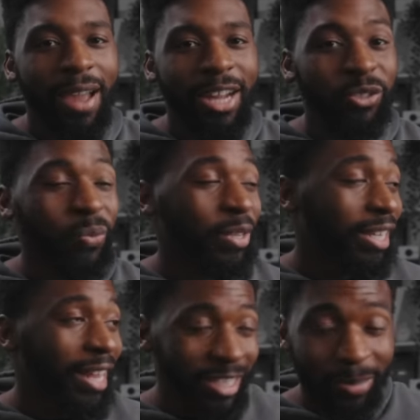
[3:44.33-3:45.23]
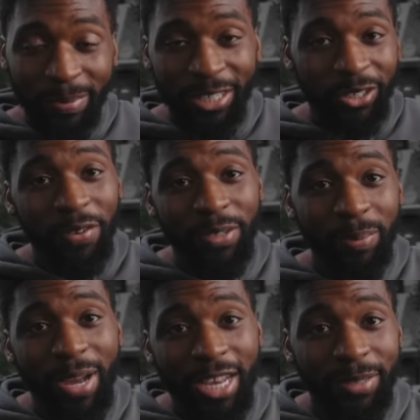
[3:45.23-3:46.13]
I just want the light to be as soft as
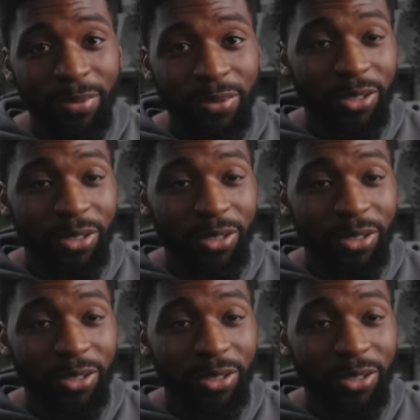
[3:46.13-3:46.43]
possible.